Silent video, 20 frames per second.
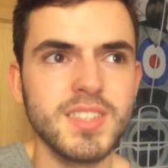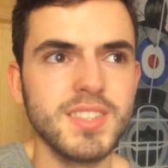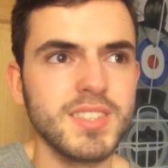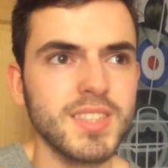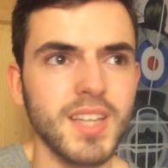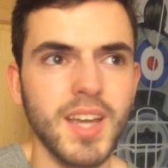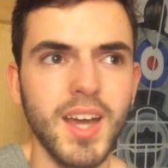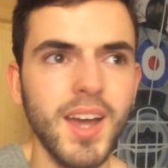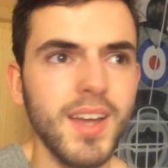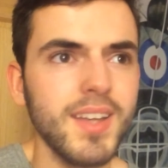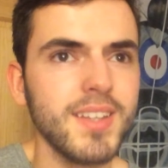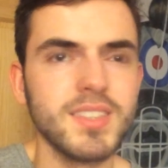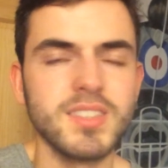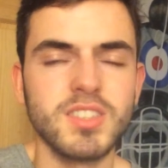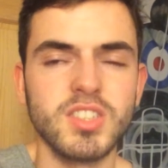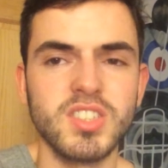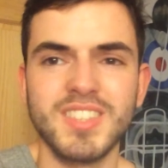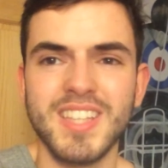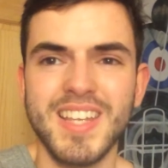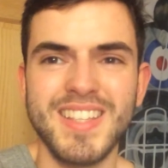This guy is
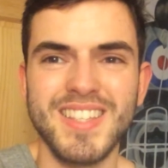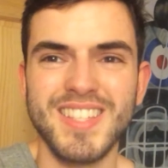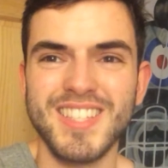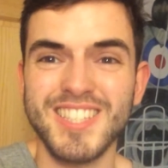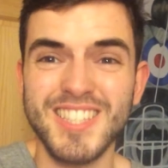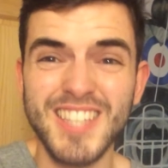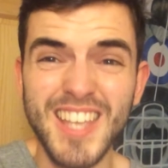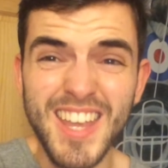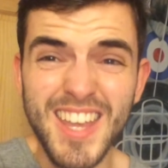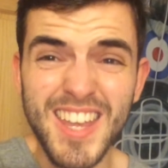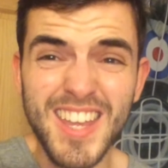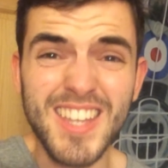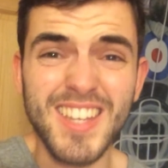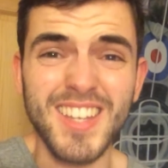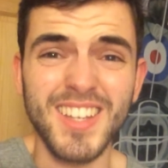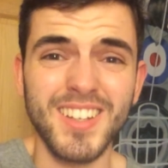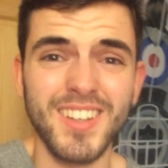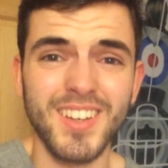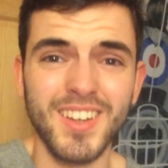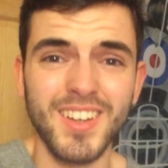just
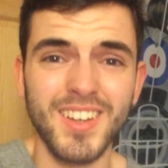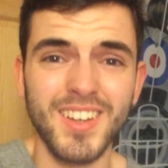insane.